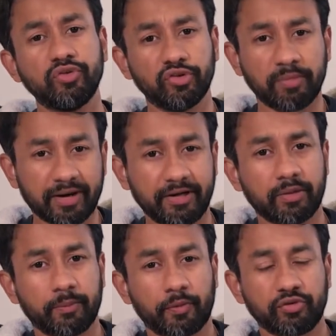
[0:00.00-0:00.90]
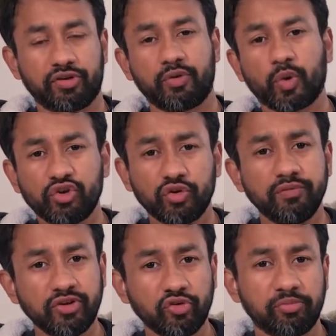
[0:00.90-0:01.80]
batting approach? Like why should
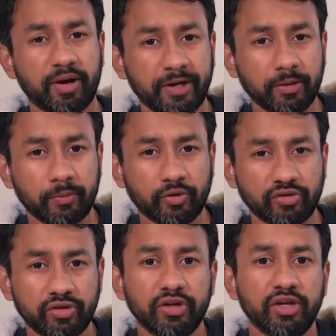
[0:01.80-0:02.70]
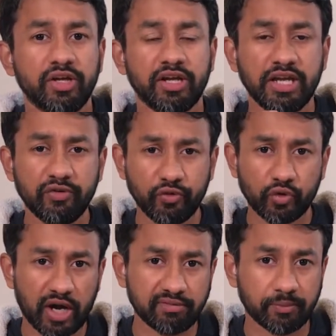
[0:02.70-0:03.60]
we use batting approach? If you
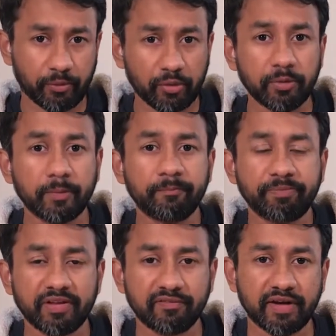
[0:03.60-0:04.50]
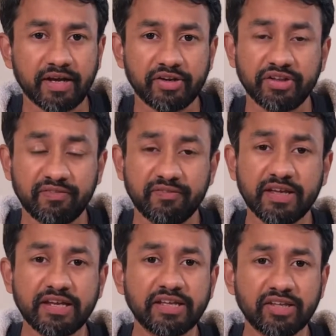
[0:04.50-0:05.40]
have a problem where the
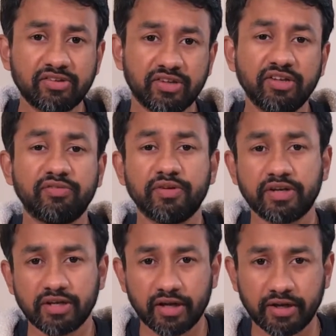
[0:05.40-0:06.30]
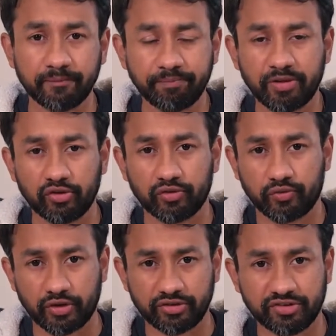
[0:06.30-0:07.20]
variance is very high. So
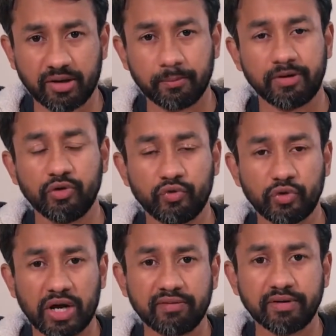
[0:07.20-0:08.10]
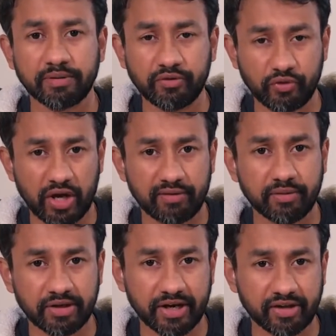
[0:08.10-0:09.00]
for example, if you have
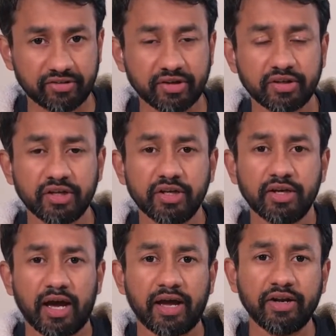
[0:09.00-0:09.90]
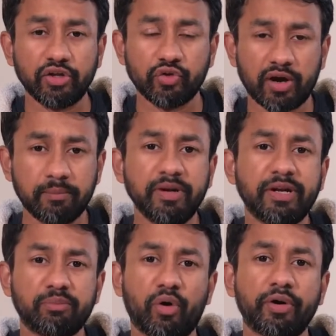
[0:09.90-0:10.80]
a data set and you have built
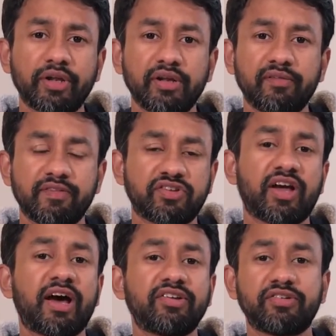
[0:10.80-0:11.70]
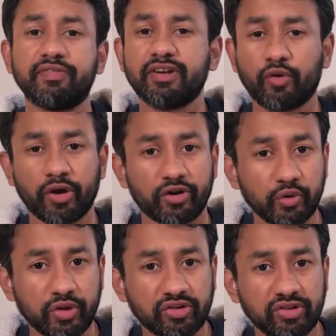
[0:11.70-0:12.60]
a model which has a very good
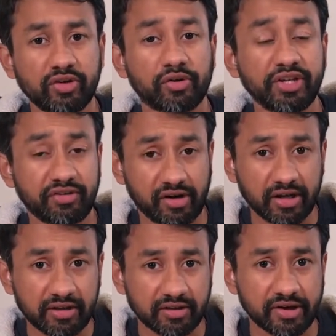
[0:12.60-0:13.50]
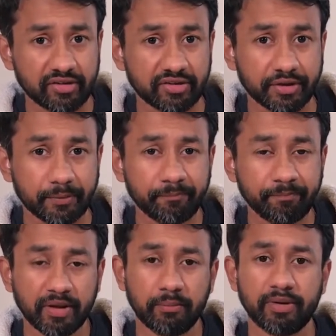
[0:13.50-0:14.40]
accuracy on the training data set,
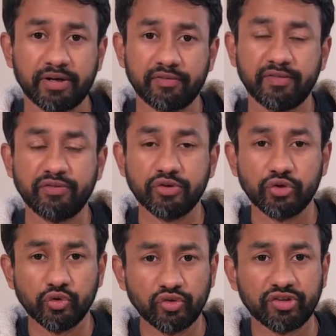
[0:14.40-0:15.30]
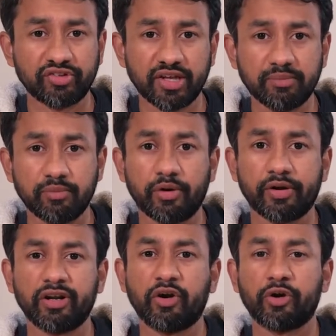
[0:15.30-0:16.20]
but when you use the same
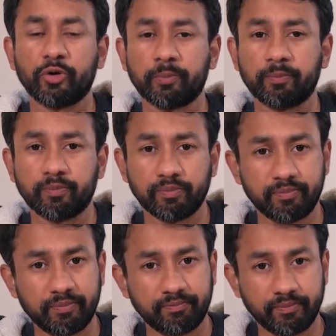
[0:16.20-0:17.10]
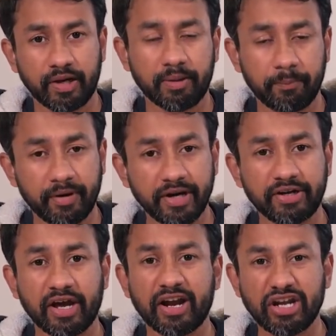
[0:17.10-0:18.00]
model in order to
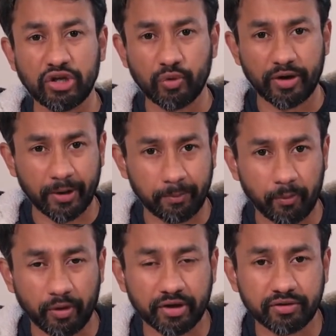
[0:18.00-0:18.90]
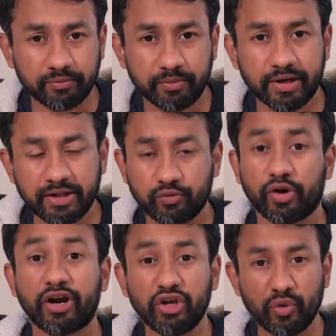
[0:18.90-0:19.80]
predict
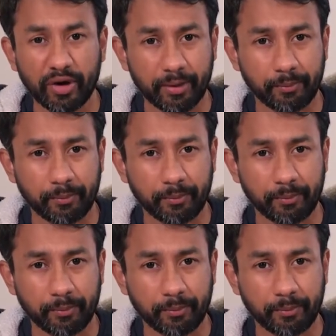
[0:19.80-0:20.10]
for a new data